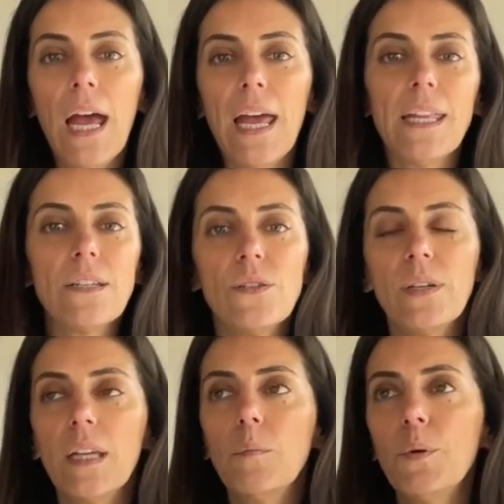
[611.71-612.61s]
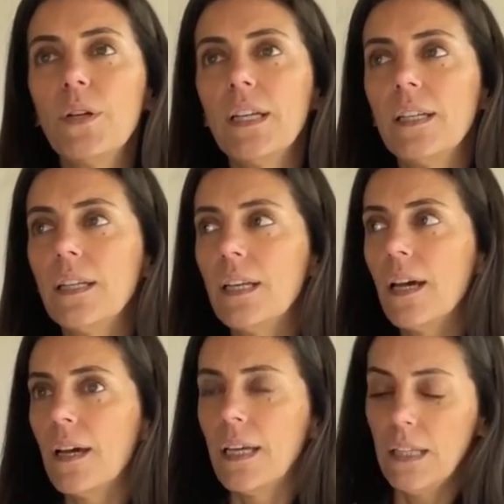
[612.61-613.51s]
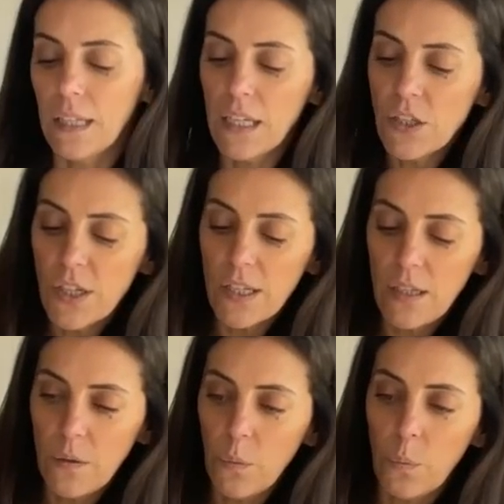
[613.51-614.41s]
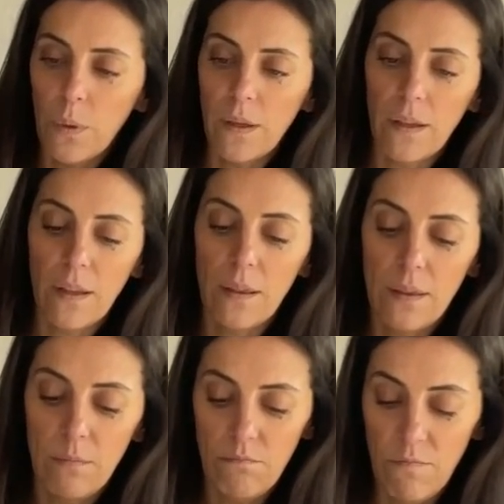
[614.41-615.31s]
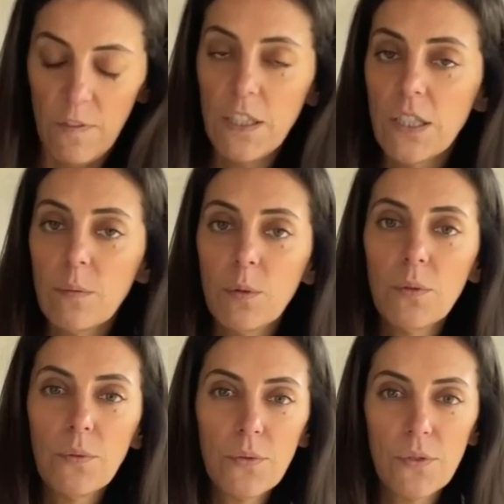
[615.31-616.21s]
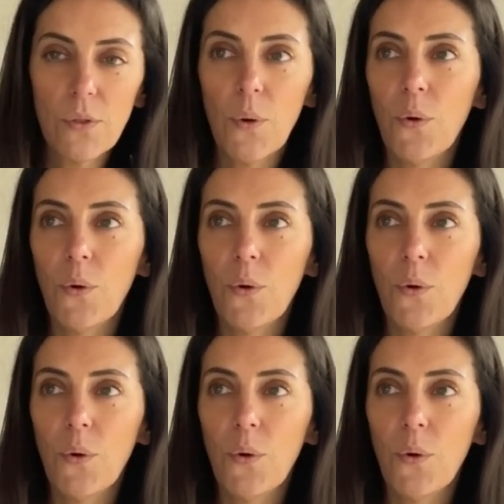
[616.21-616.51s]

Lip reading: And you can put it in the kitchen with vegetables,